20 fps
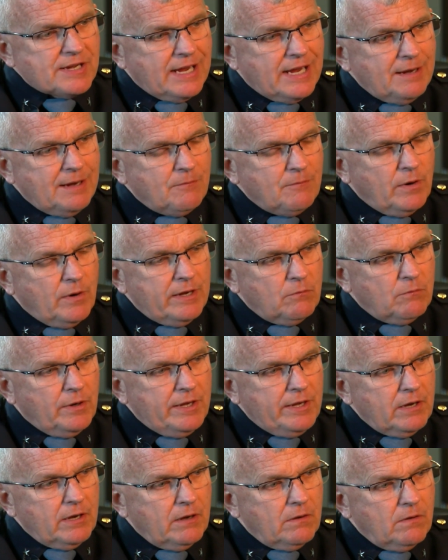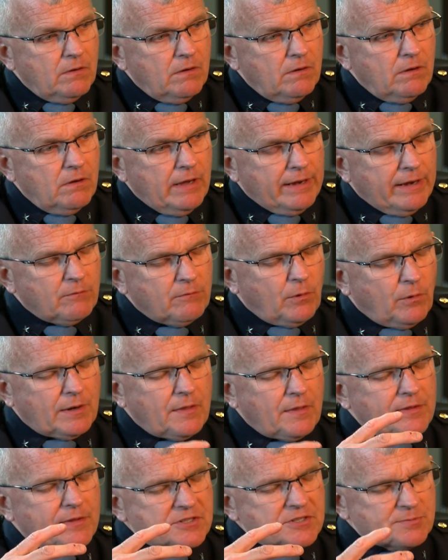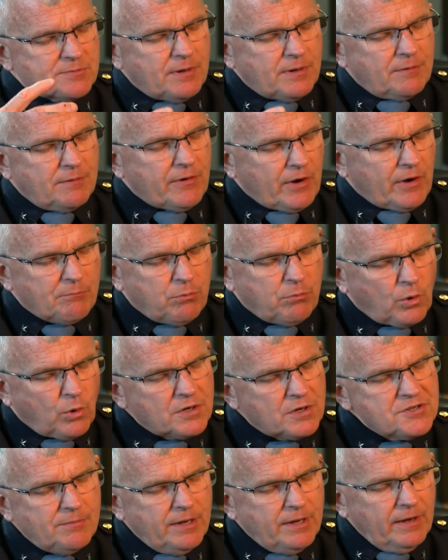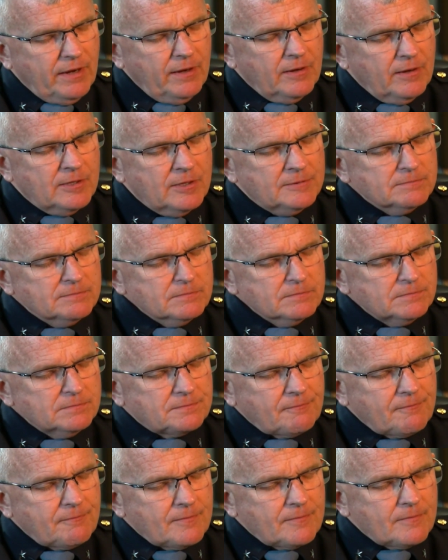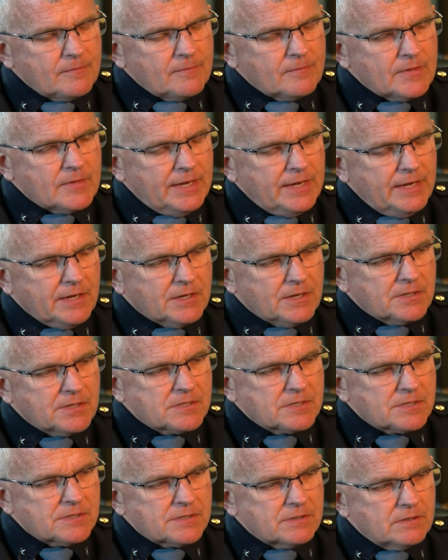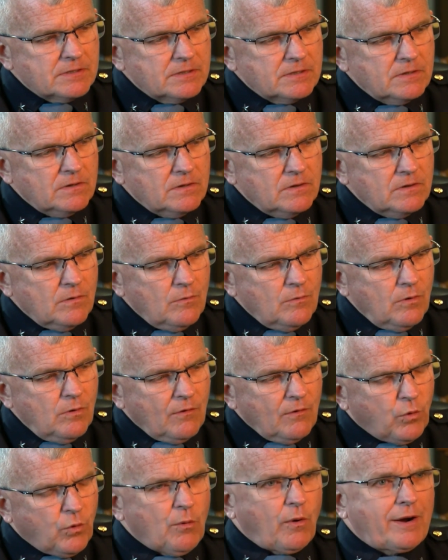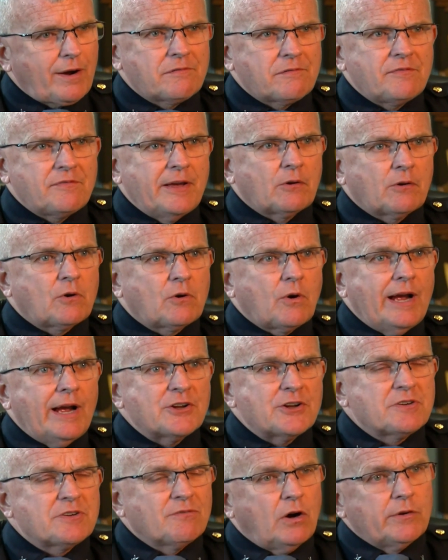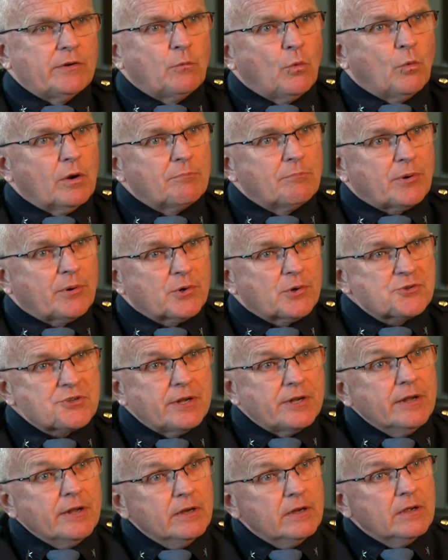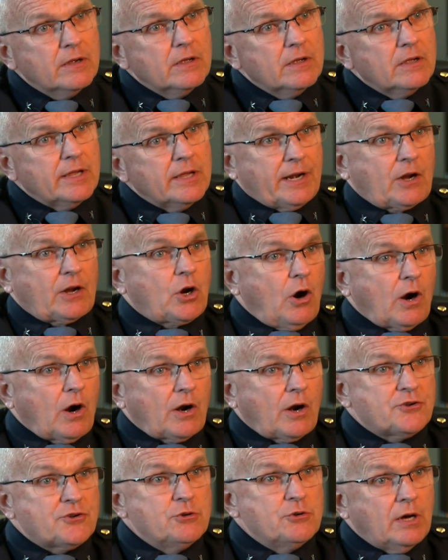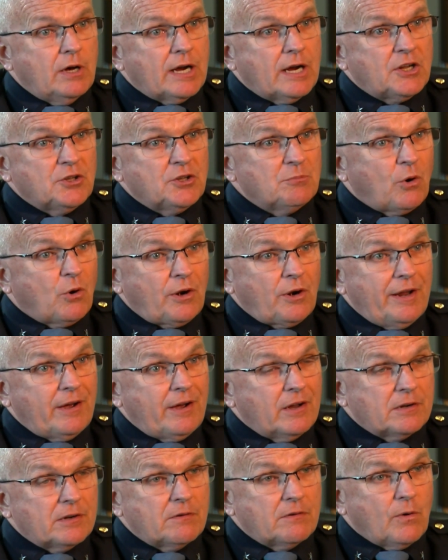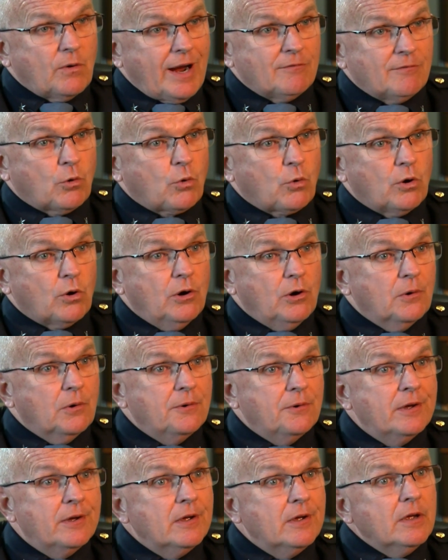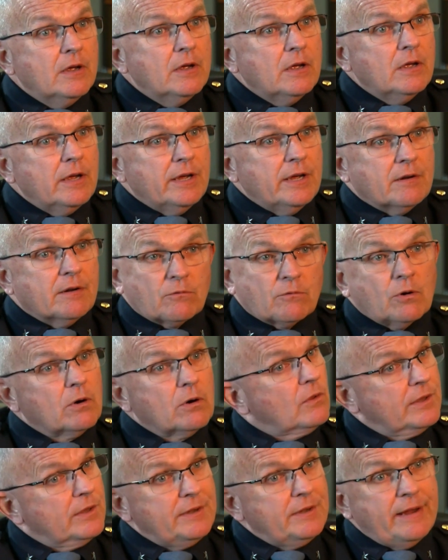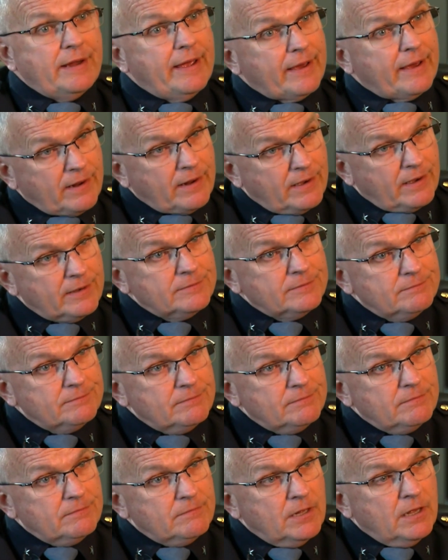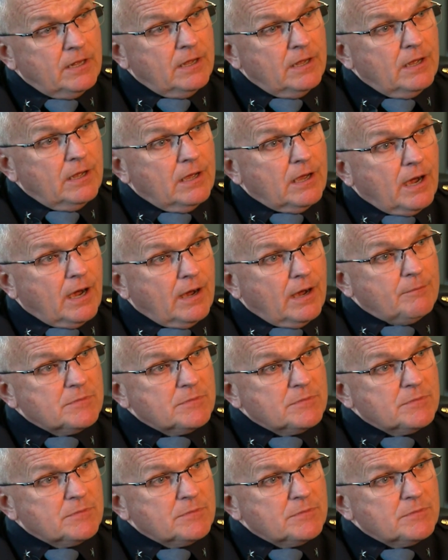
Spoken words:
But we owe the same. And one of the things that's been very important to me is if we work a fatal crash involving one person in a car at 2:00 in the morning on a gravel road in rural Indiana,